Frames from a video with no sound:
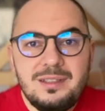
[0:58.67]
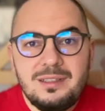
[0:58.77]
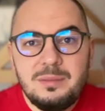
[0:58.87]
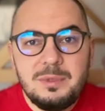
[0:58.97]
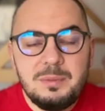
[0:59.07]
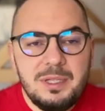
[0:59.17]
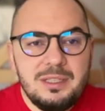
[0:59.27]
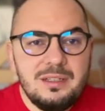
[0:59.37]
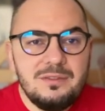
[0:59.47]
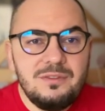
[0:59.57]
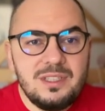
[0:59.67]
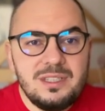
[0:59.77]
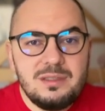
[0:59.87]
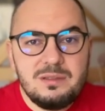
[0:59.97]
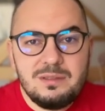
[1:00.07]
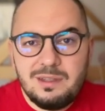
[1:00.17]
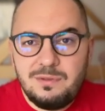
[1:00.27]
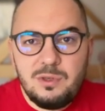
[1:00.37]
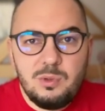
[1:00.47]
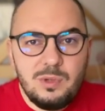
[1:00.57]
little bit better and fixes a
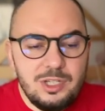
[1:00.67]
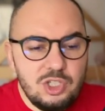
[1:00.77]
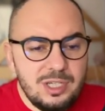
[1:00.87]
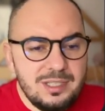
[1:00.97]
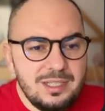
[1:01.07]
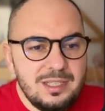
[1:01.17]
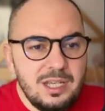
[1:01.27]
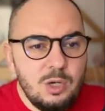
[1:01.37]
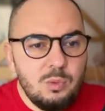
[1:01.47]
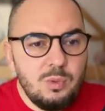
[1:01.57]
few edge cases